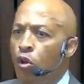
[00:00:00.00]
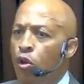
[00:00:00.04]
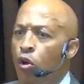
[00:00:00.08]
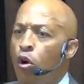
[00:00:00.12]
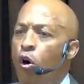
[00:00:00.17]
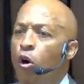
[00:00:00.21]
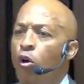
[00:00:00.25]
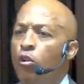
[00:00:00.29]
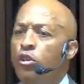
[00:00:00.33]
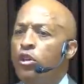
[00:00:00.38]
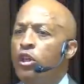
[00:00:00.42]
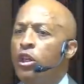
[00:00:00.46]

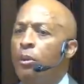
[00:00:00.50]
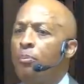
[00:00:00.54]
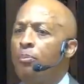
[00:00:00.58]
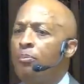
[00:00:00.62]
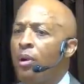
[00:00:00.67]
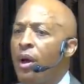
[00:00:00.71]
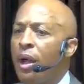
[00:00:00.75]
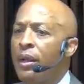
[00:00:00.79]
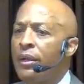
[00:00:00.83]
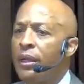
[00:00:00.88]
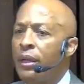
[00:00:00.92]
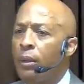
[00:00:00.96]
Call ye
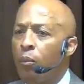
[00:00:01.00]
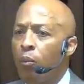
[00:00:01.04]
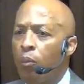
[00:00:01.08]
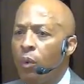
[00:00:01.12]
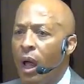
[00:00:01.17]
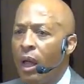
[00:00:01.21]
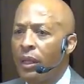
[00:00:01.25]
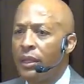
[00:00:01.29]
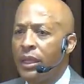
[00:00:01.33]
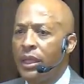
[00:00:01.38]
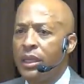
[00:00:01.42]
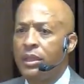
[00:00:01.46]
upon Him
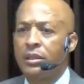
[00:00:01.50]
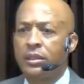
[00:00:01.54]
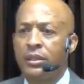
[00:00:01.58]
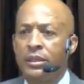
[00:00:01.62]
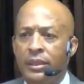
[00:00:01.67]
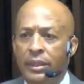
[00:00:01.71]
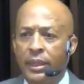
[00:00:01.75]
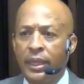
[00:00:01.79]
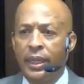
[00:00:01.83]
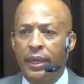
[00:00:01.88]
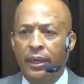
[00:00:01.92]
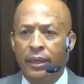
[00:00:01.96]
while He's
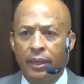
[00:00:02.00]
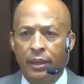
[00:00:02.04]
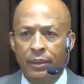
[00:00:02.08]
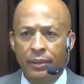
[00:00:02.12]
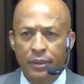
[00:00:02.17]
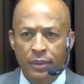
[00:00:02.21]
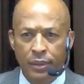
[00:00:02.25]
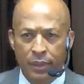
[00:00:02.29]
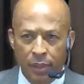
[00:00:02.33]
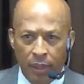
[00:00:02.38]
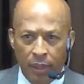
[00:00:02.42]
near.